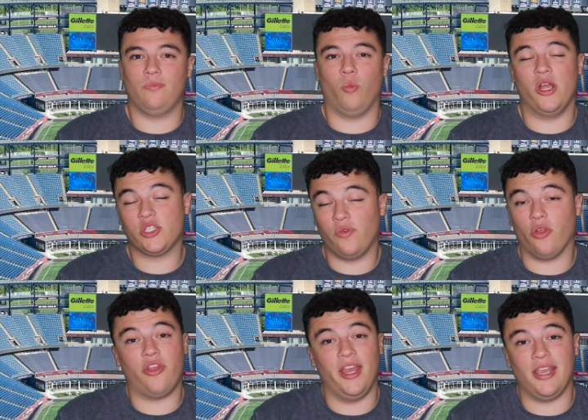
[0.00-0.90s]
Wishful
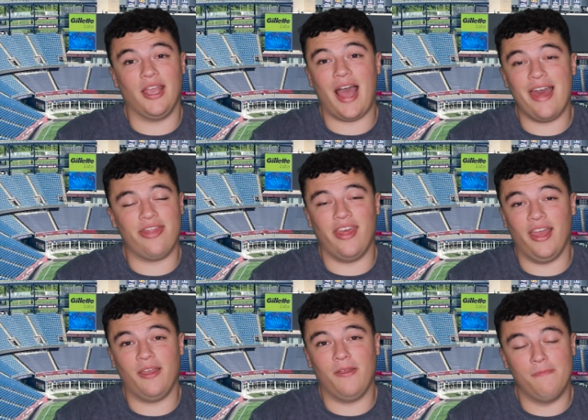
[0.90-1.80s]
thinking, I
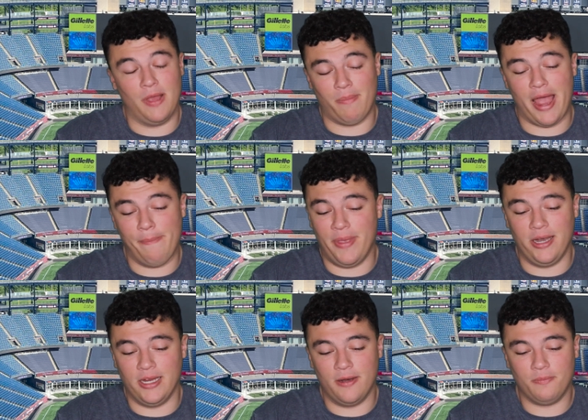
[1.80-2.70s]
think, in my
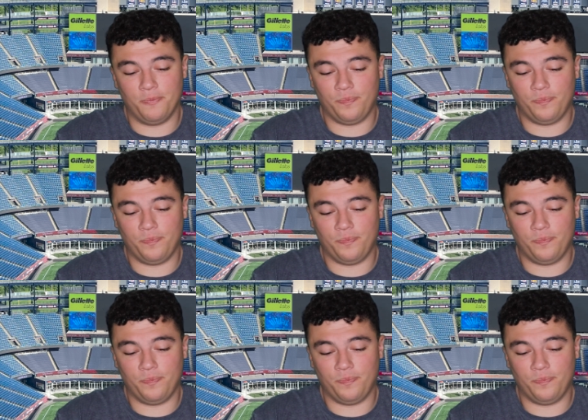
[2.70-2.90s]
opinion.